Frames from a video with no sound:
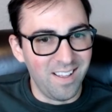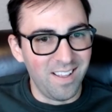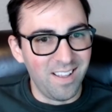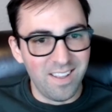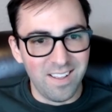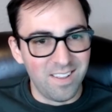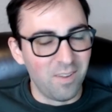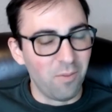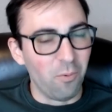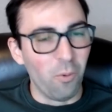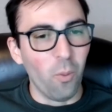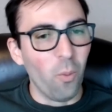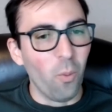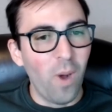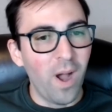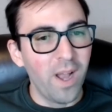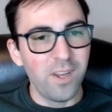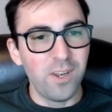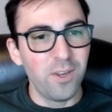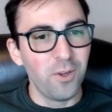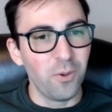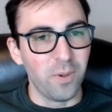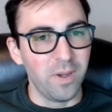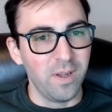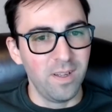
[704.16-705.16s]
Well, why
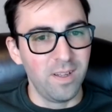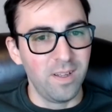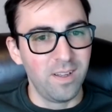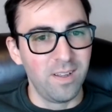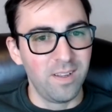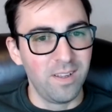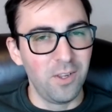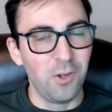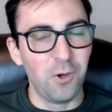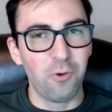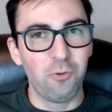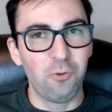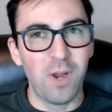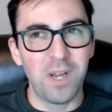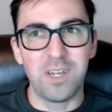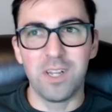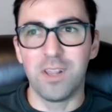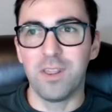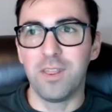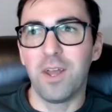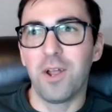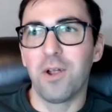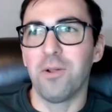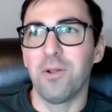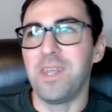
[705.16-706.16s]
do it? Granted,
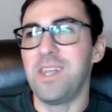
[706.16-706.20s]
their